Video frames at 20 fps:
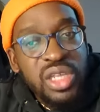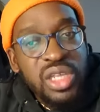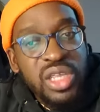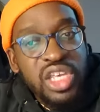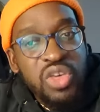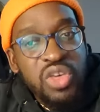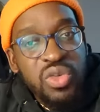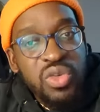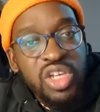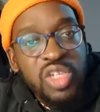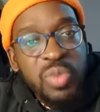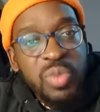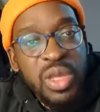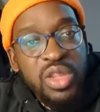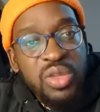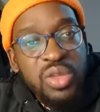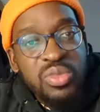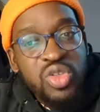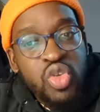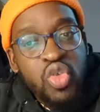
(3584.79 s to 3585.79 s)
I think you expect
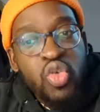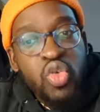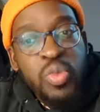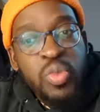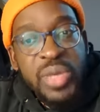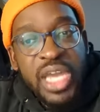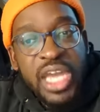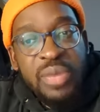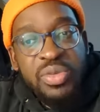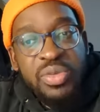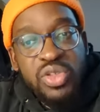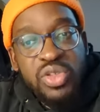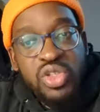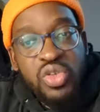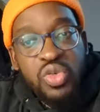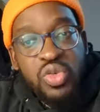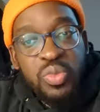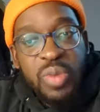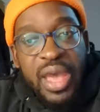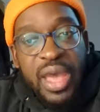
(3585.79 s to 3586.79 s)
them to be able
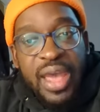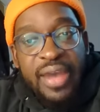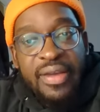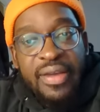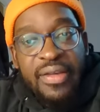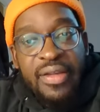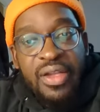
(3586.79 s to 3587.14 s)
to bat.